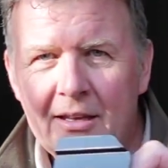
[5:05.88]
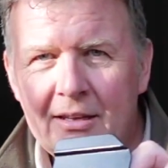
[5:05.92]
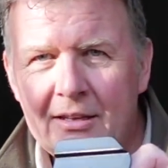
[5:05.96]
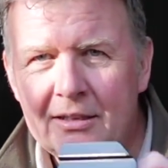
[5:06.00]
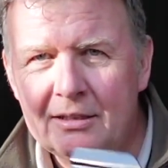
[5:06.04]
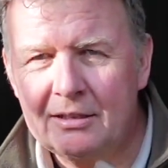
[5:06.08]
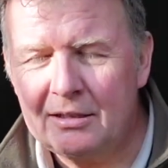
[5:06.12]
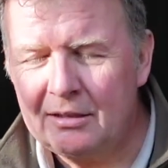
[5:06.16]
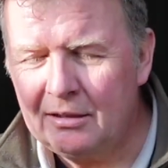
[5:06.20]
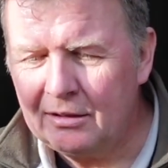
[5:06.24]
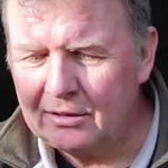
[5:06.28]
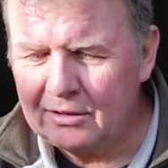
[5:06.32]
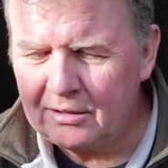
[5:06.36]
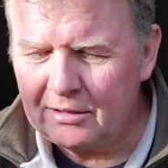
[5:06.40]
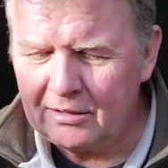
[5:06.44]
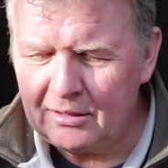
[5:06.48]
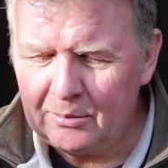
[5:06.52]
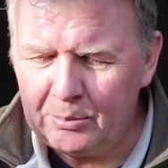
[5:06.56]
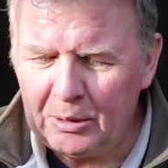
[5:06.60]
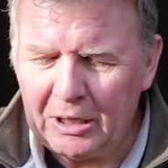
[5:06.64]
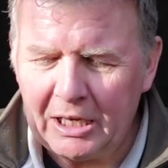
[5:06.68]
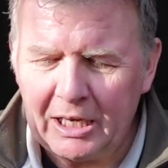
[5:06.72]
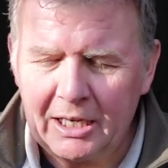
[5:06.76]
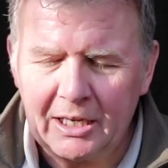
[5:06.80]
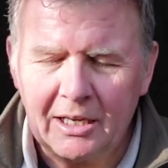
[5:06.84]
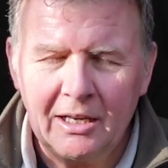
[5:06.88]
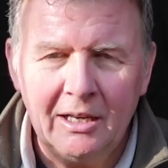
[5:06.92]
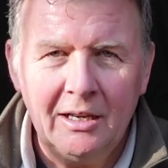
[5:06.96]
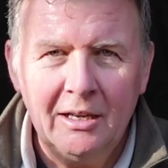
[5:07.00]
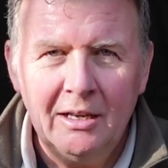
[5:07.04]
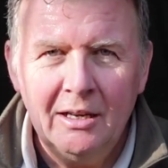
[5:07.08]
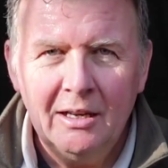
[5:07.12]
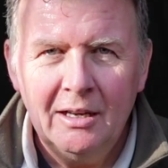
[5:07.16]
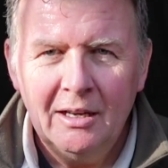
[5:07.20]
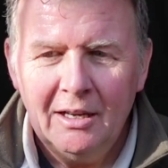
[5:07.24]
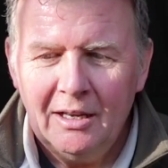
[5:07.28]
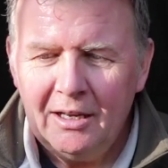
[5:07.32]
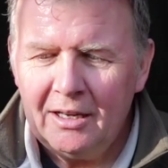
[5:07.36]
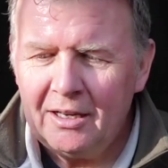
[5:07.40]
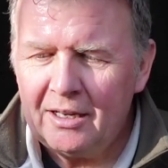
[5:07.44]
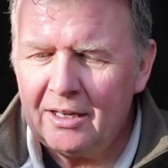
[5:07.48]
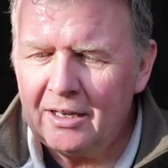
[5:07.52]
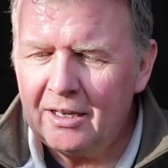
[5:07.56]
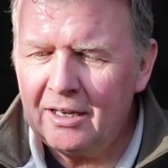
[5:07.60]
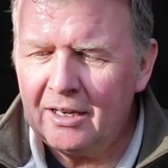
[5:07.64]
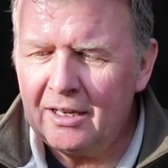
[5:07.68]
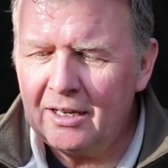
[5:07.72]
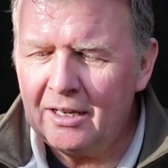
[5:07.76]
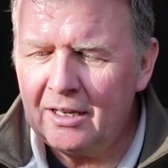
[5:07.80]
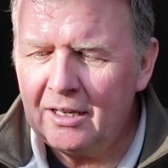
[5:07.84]
that slots on the back
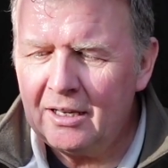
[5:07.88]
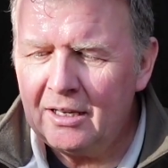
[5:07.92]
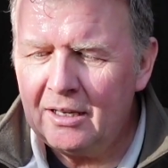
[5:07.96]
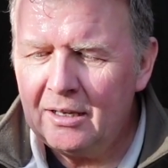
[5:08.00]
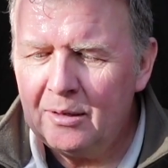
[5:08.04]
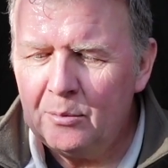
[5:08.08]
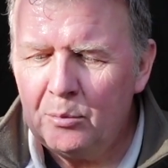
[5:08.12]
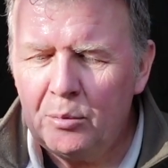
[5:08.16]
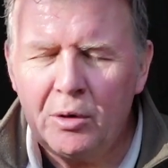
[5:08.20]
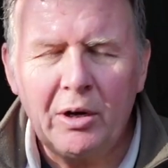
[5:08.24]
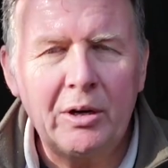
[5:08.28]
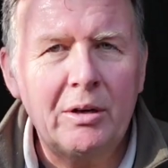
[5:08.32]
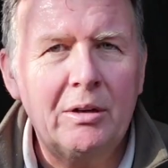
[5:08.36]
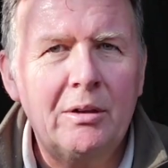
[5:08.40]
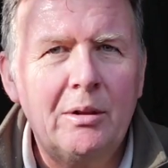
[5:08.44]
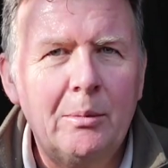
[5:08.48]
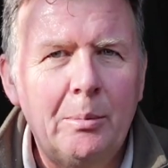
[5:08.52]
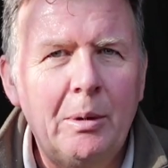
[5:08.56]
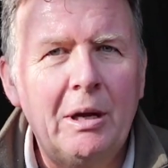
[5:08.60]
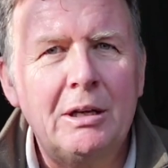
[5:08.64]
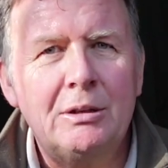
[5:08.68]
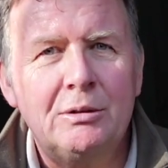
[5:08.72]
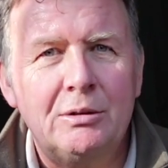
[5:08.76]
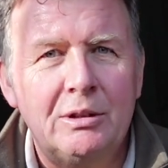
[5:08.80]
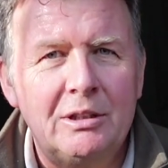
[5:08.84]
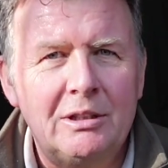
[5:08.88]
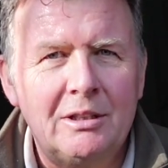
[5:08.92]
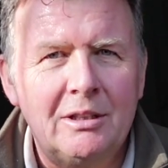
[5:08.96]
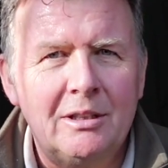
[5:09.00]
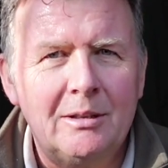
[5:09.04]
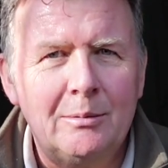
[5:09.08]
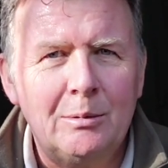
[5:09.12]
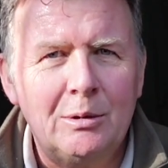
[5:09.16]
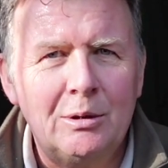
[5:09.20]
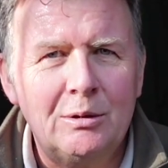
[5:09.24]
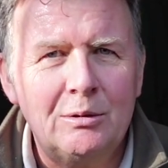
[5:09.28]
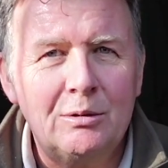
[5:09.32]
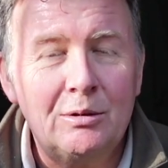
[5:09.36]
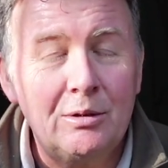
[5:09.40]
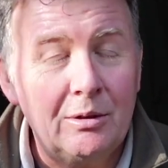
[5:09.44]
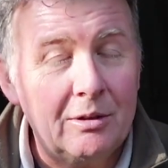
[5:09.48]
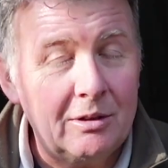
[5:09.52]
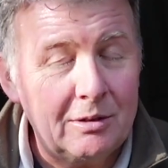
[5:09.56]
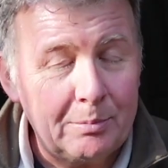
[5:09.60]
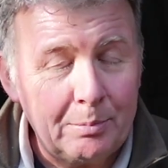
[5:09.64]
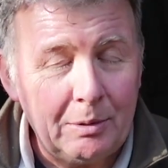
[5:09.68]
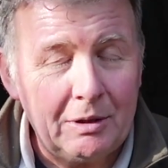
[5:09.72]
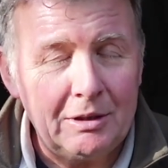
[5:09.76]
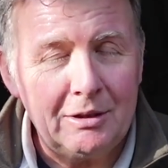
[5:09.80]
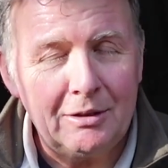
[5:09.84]
and broke the battery terminal, so I
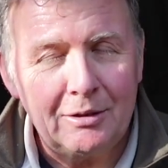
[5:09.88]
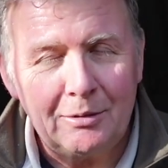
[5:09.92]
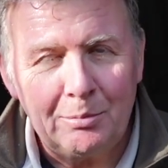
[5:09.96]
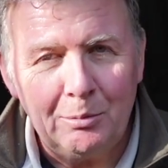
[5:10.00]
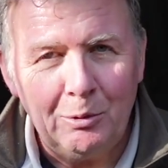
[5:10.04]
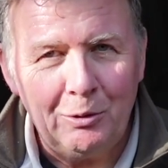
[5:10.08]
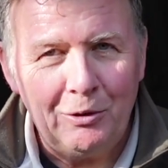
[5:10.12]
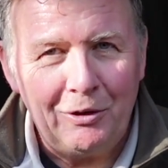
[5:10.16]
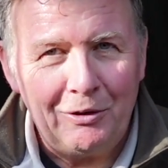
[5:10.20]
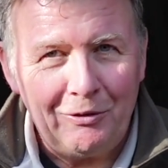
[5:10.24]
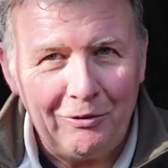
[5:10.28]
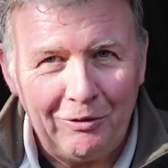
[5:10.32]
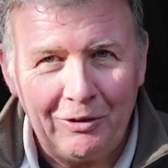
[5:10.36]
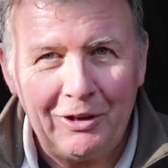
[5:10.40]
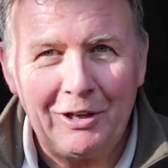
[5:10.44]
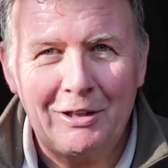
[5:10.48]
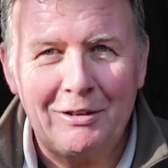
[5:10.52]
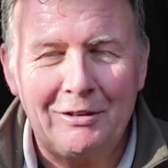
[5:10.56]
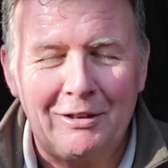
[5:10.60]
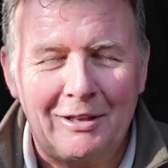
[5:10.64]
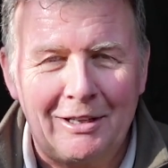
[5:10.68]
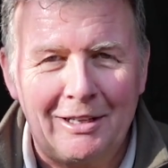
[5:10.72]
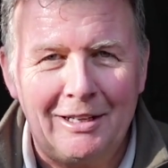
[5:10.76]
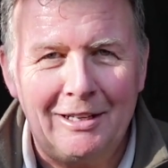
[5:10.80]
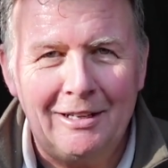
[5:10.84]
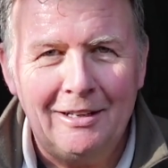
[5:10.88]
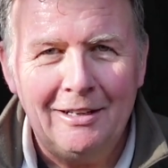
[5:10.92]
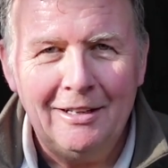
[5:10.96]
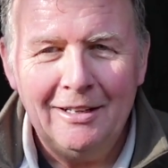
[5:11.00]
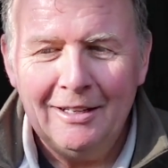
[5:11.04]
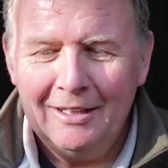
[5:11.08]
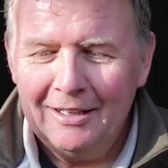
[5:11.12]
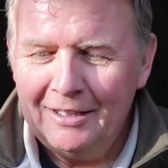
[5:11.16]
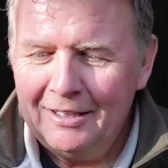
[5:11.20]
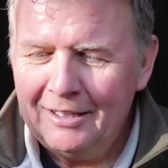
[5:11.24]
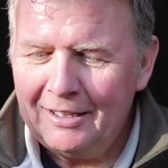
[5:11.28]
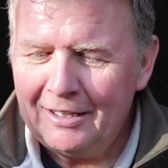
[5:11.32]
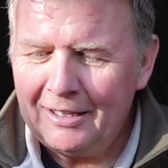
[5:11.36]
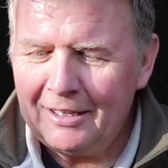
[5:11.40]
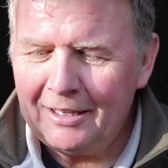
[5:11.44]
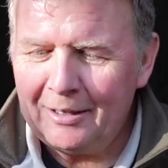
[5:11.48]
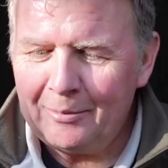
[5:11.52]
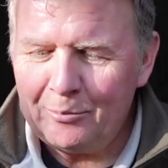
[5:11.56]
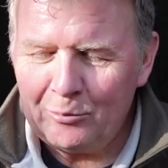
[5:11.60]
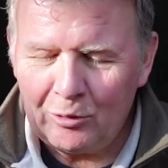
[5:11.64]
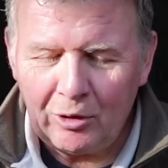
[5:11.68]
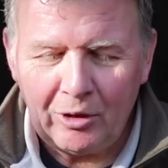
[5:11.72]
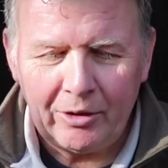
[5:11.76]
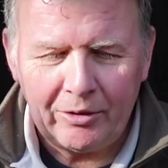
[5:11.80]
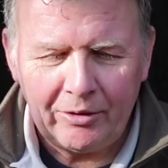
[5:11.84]
spent this morning fixing it
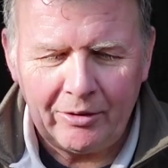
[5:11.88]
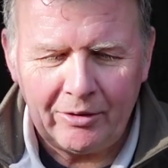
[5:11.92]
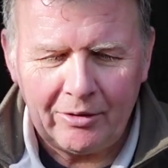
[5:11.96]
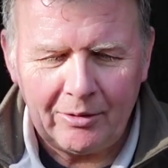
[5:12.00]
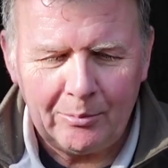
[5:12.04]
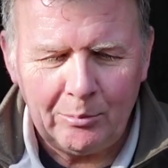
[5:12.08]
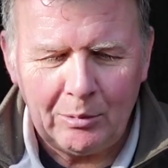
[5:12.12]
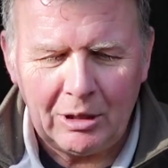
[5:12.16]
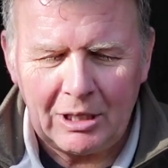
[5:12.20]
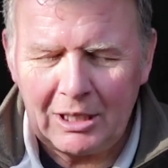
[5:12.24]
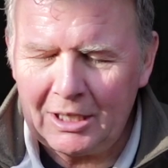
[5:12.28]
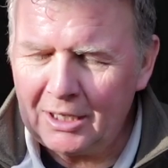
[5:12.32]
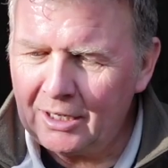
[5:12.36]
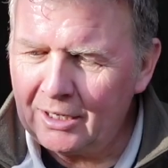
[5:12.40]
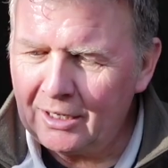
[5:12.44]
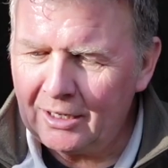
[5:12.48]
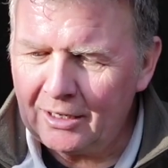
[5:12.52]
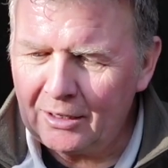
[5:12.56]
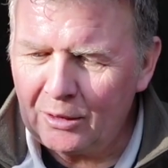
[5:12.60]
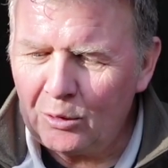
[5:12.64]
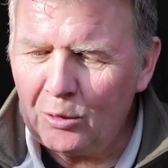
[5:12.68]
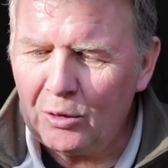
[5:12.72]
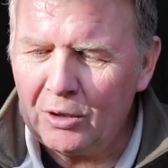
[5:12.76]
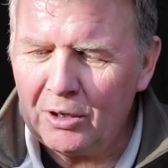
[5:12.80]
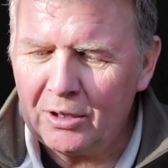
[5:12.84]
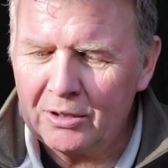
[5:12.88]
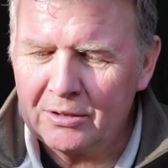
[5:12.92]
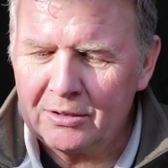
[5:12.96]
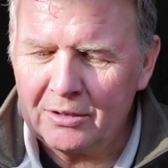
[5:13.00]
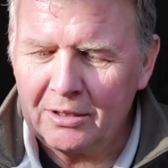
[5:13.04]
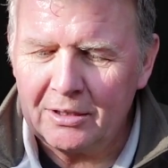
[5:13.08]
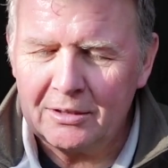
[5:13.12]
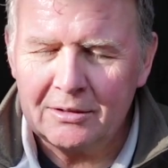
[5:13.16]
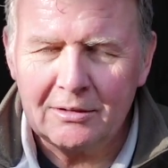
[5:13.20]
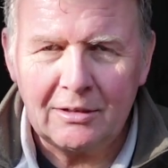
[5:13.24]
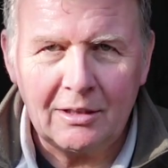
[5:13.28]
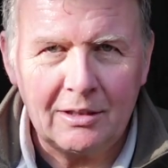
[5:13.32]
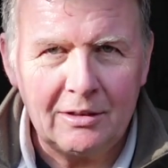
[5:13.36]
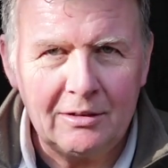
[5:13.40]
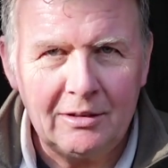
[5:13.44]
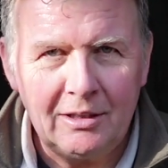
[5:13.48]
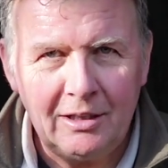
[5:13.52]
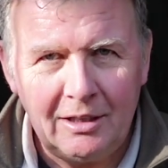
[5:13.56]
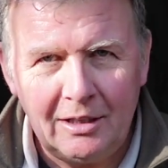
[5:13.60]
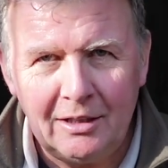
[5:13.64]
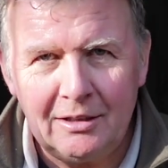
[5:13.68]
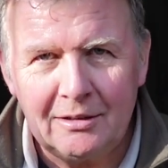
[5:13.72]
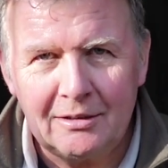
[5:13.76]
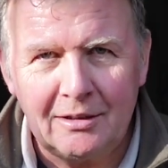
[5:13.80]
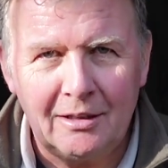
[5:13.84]
rather than making it quieter. So it
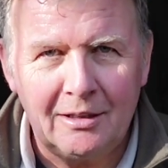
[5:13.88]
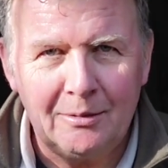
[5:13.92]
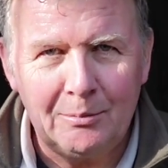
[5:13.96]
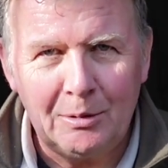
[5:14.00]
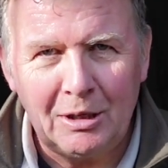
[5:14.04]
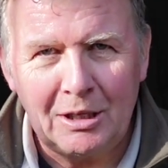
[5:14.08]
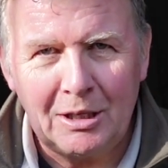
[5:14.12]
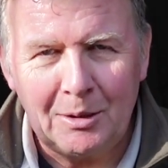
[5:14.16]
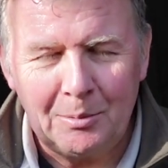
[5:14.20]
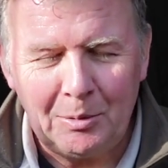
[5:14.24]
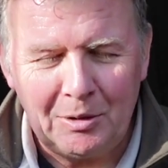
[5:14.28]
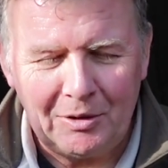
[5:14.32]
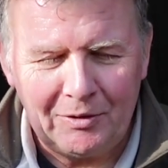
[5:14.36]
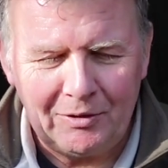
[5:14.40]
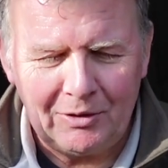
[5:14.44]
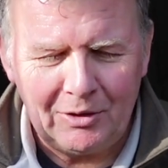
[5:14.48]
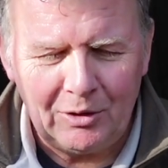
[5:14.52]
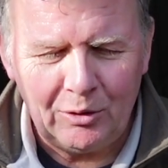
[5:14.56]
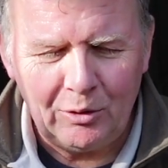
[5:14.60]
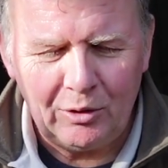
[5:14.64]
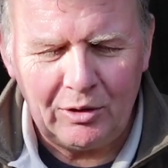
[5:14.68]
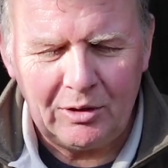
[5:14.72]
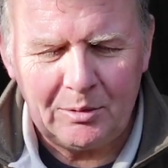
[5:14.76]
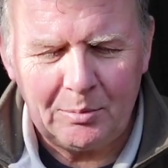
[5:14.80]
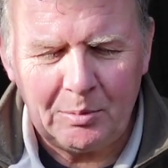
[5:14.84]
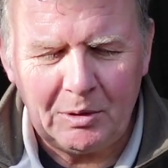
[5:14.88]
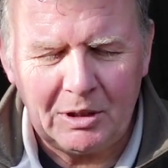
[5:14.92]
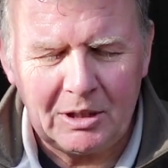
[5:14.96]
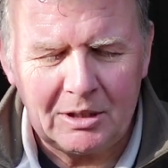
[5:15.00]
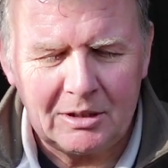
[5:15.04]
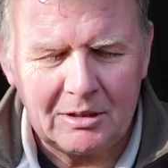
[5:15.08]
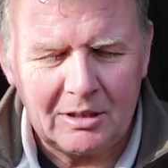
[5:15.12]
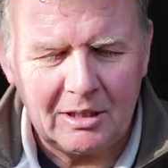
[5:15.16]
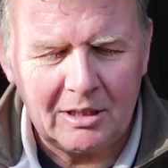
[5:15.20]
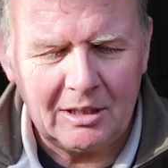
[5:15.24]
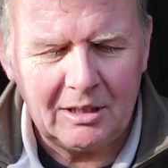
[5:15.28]
is going to make a bit of a noise, but